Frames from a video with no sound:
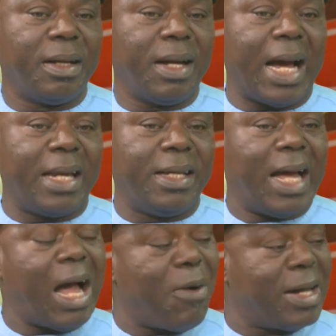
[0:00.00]
at the
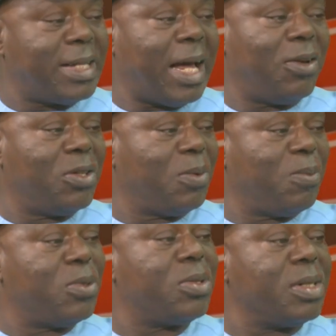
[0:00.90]
hours they are not
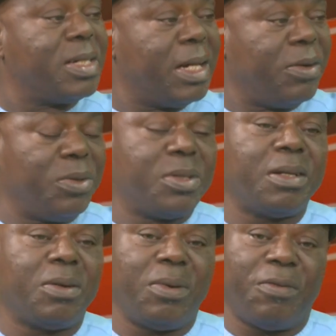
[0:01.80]
supposed to sail. You
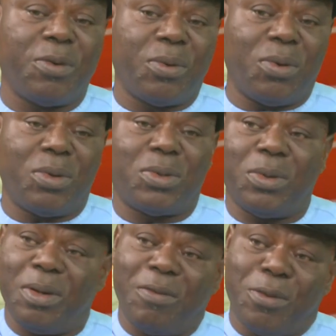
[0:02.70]
see, if you go to
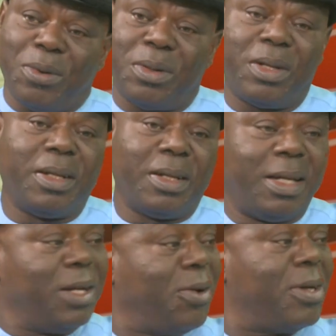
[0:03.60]
even
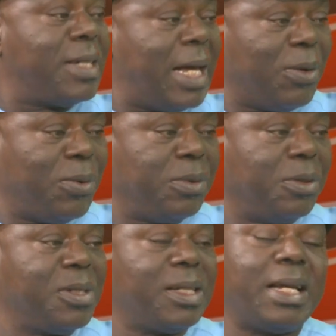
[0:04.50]
Lagos Lagoon,
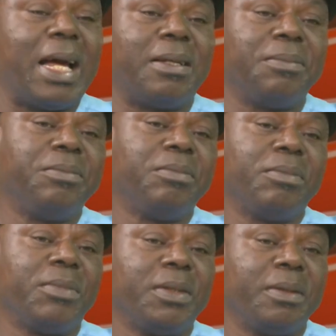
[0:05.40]
you see that
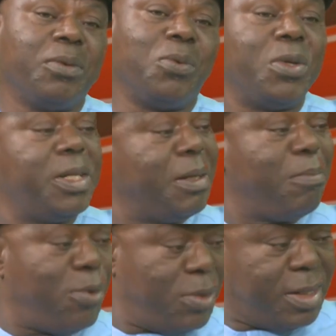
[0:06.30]
wooden
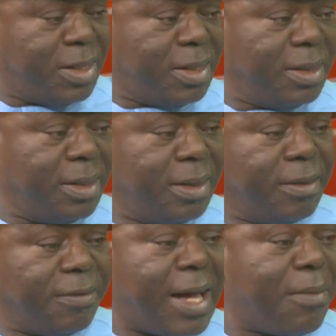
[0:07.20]
boats,
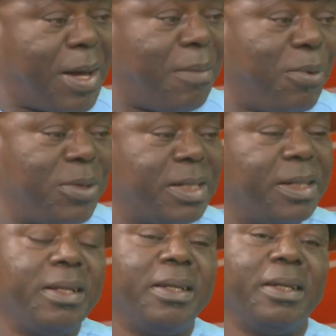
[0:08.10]
fiber boats,
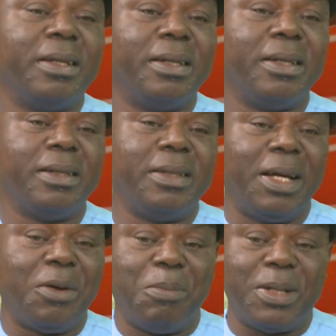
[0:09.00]

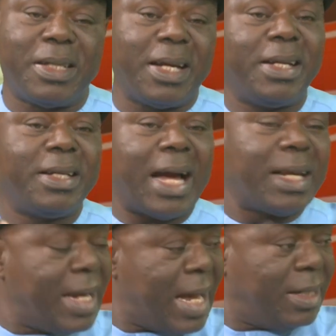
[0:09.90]
they will be sailing
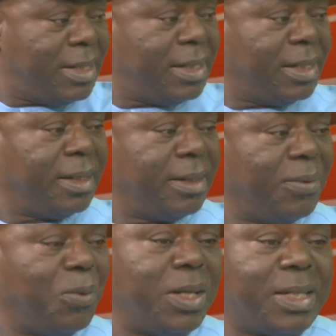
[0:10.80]
at night
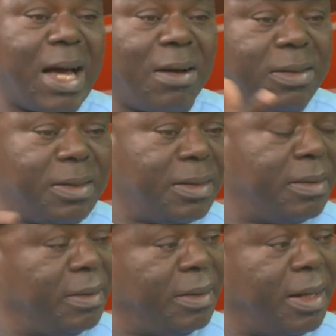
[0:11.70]
without
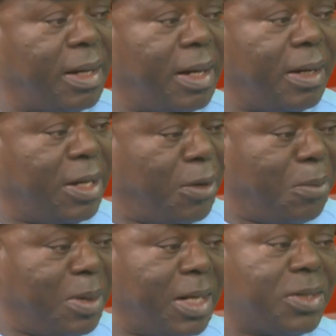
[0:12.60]

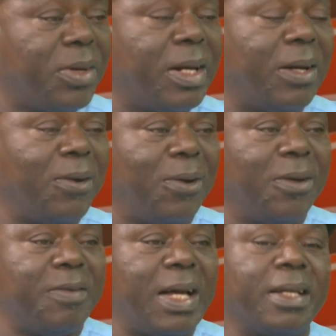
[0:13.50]
illumination and all of that.